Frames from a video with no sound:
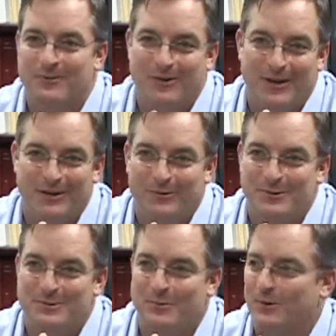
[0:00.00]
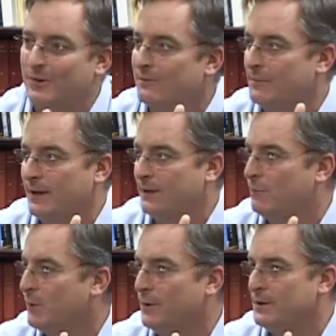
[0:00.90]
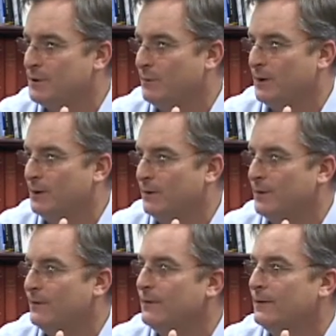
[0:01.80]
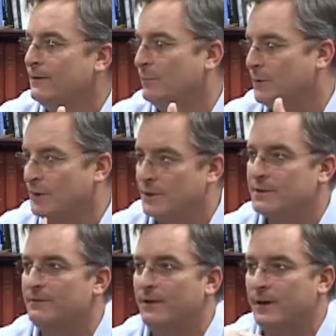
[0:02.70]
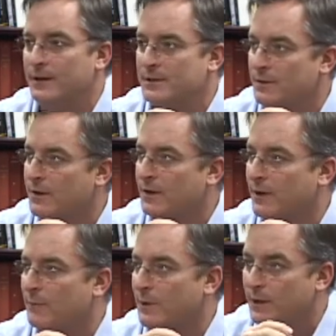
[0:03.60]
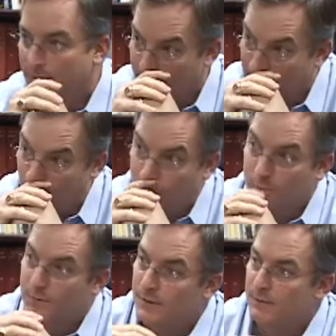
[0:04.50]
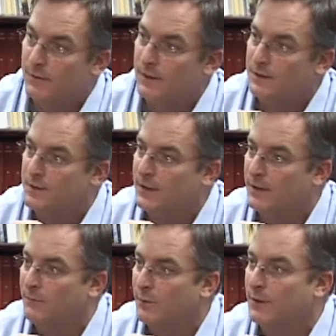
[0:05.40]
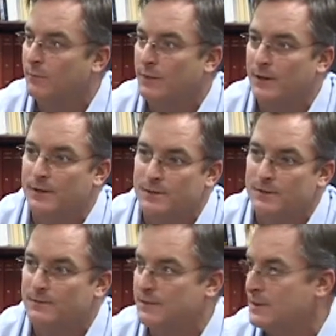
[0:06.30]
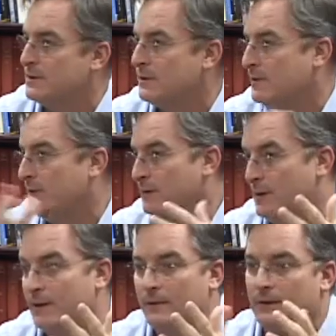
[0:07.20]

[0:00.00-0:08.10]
of carotenoids were, and what they should be doing. With this device, you can now make an informed and educated recommendation as a physician to do that.